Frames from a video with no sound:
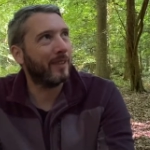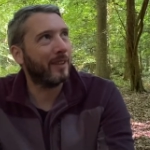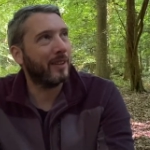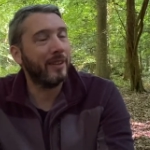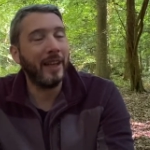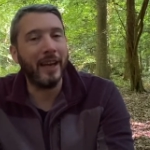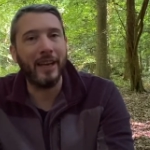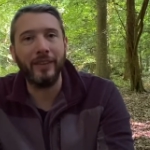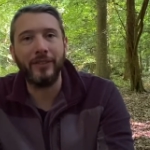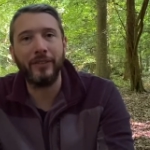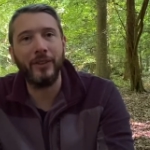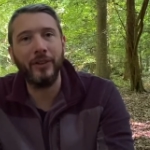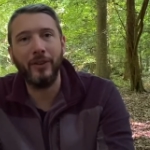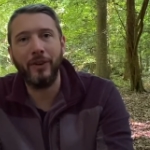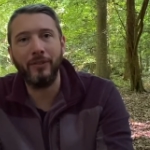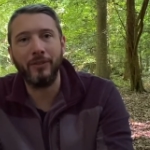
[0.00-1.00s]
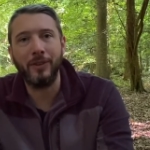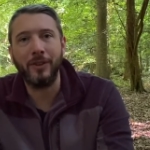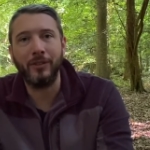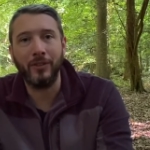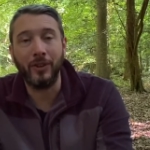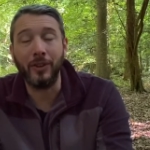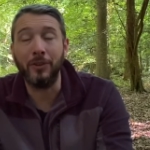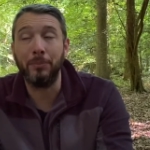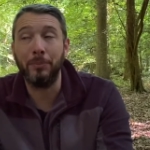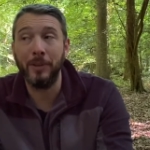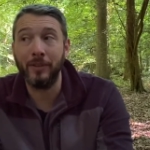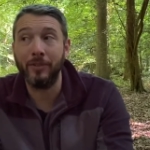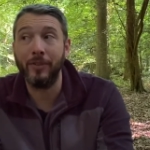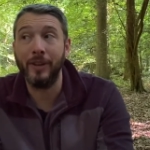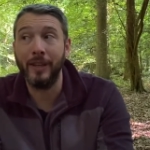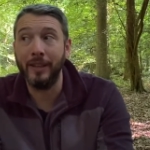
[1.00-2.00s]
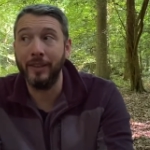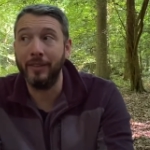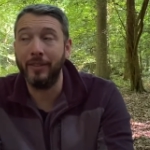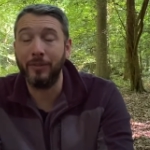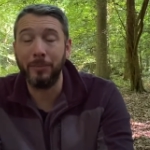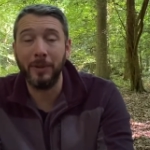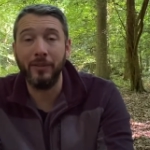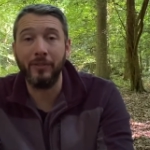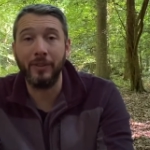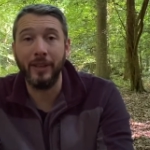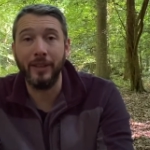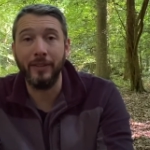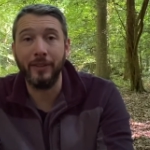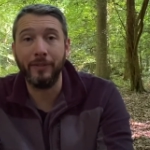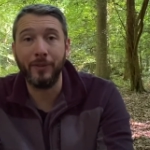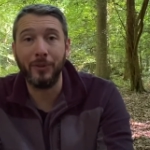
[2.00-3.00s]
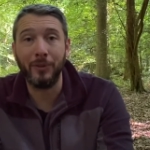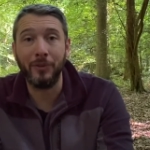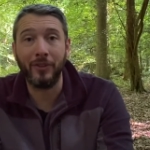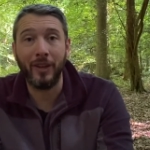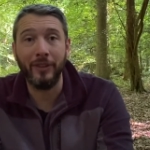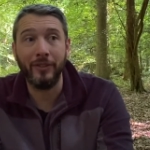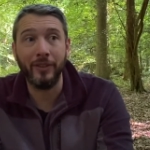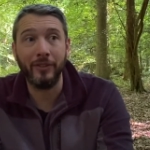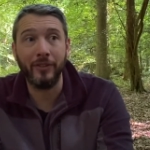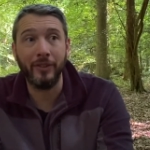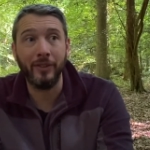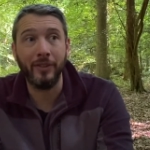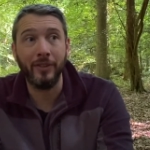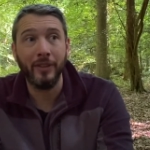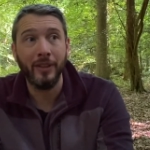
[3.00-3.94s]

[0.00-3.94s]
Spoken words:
Yeah, so I really struggled. It's been a really difficult transition.